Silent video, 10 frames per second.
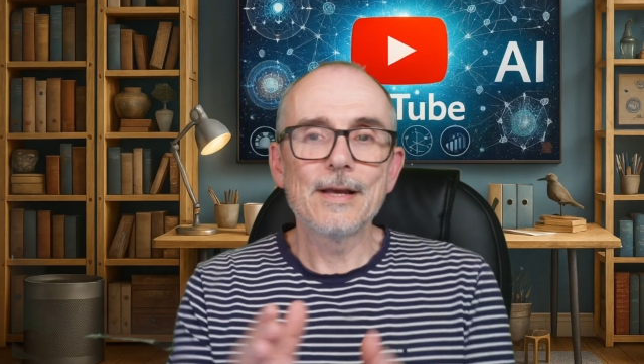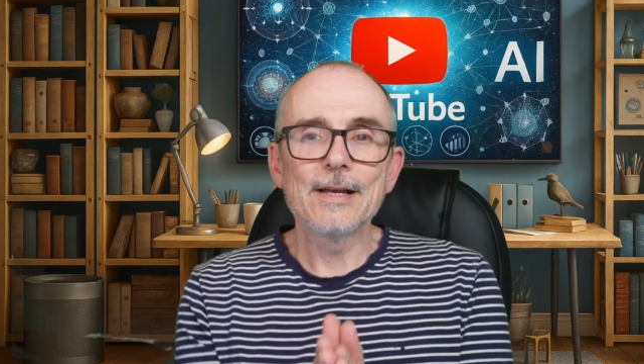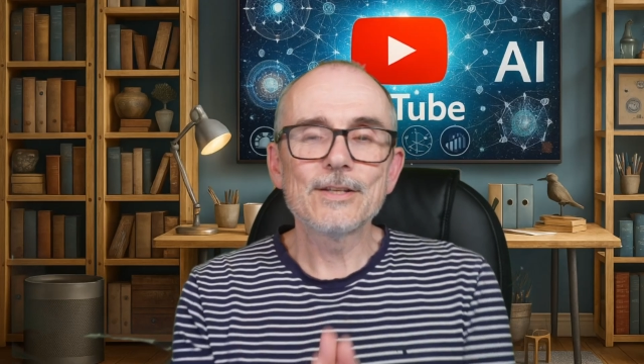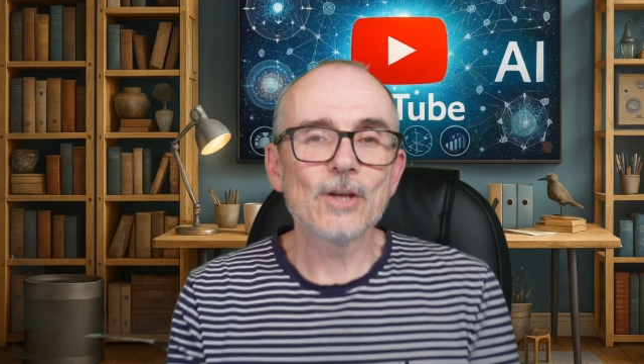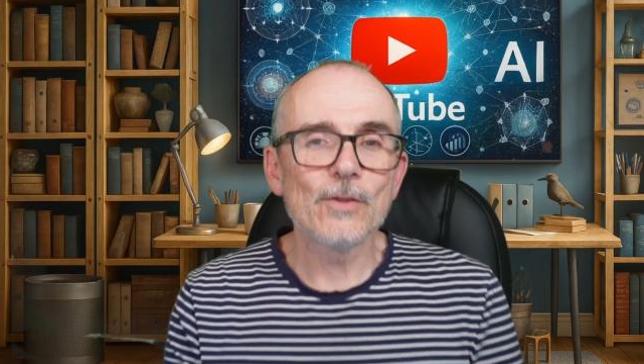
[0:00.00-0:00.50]

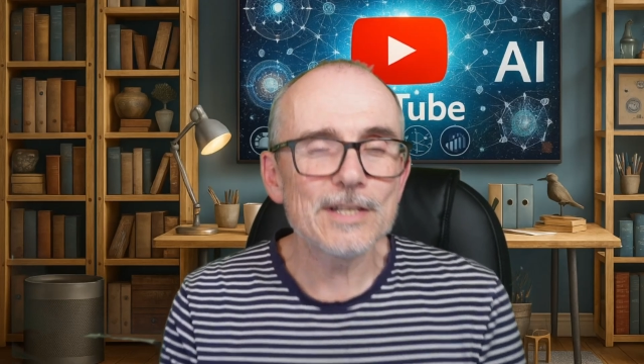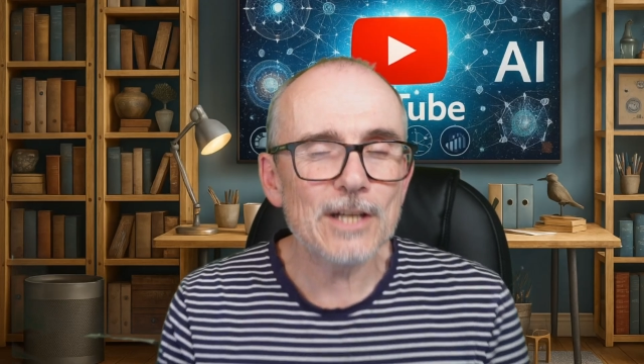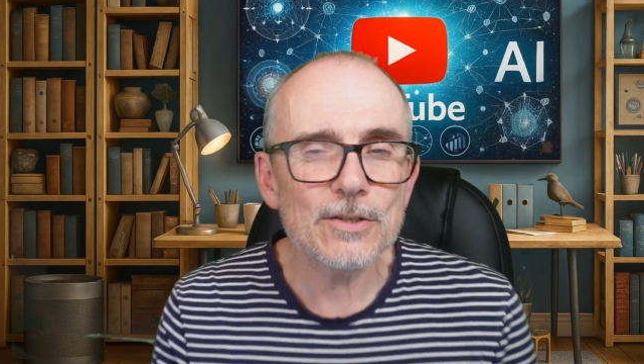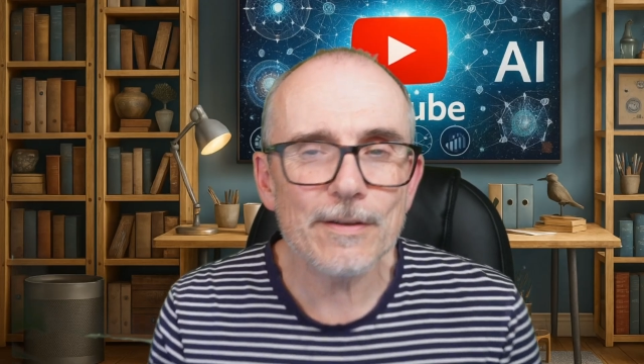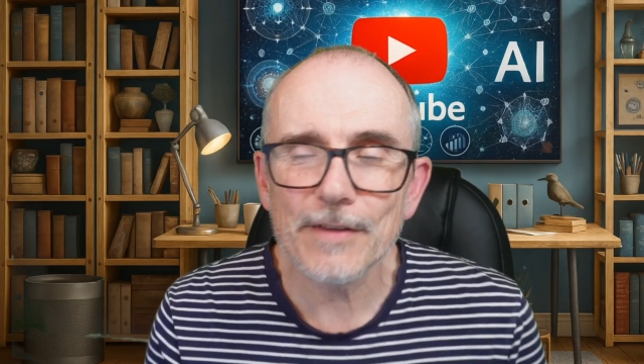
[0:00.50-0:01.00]
So there's
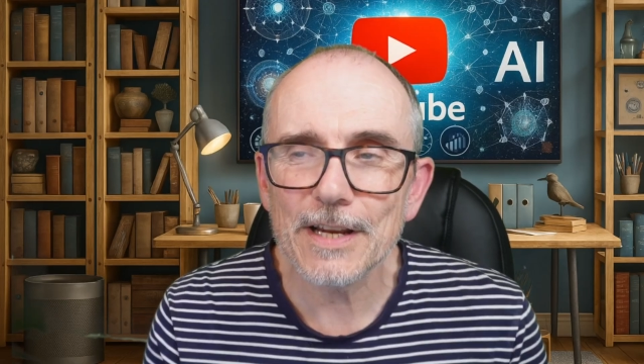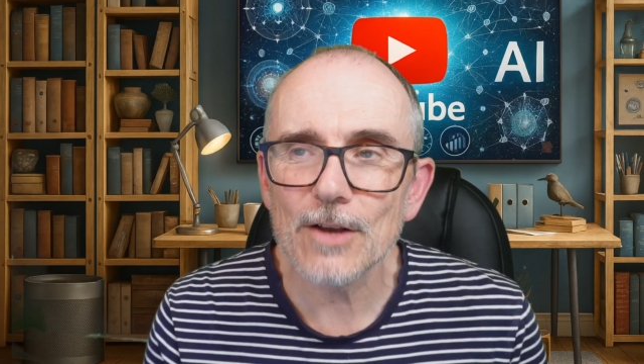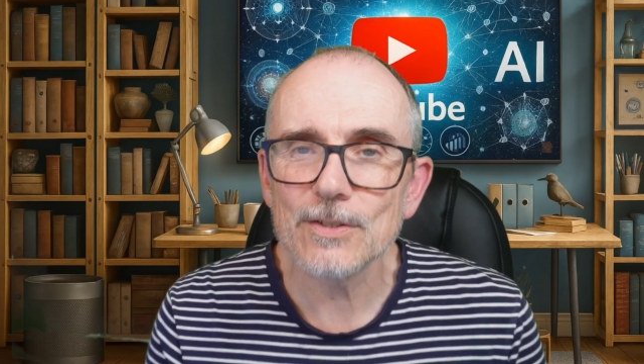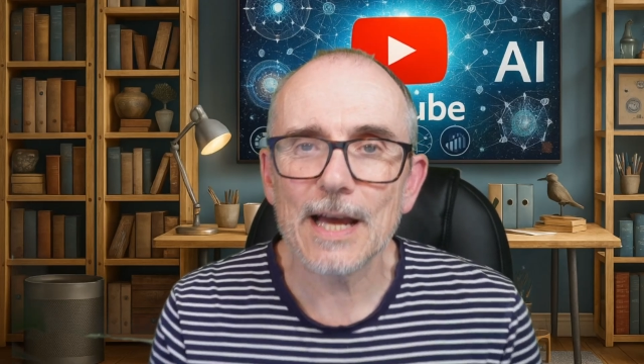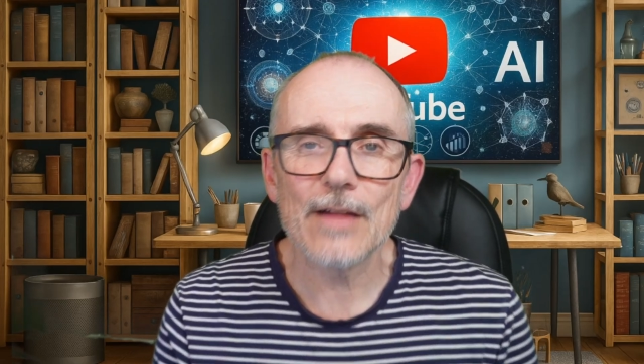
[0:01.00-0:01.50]
loads of
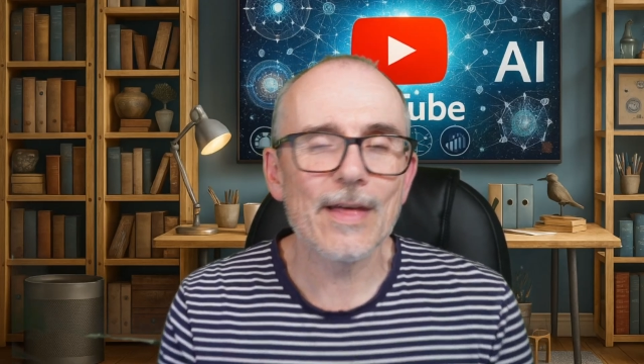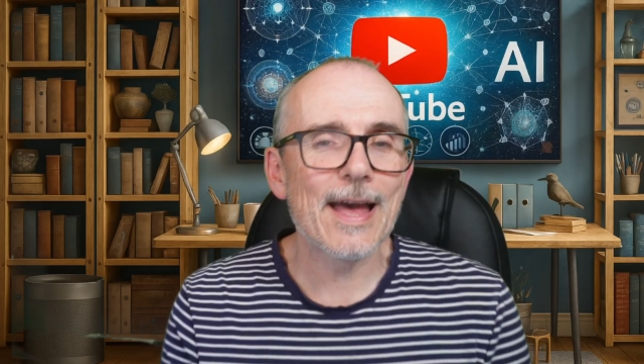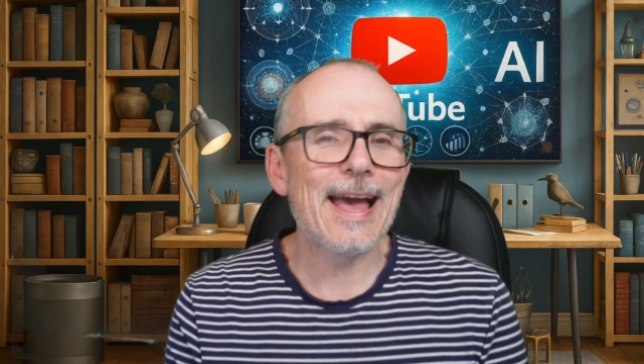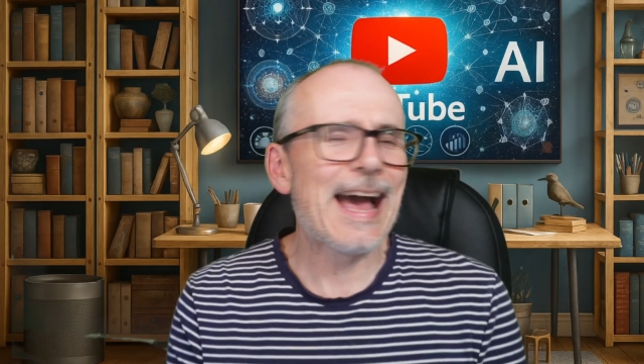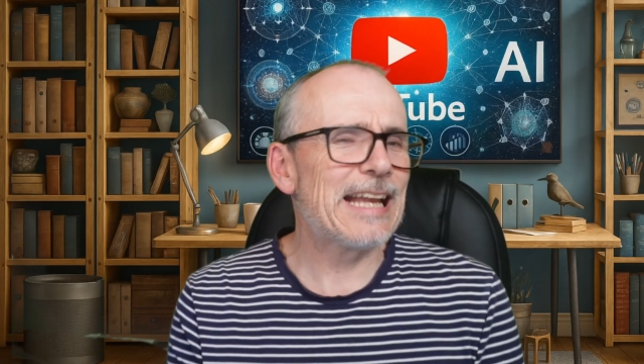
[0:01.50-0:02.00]
videos out
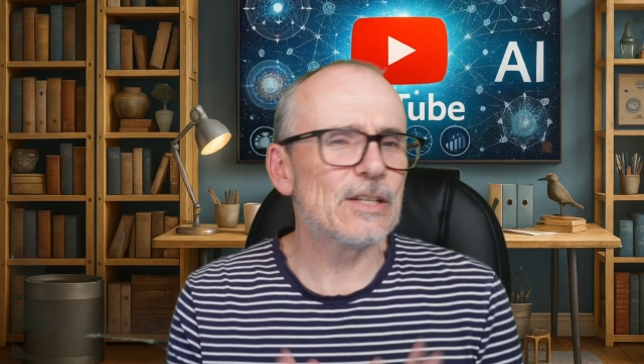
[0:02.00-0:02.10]
there,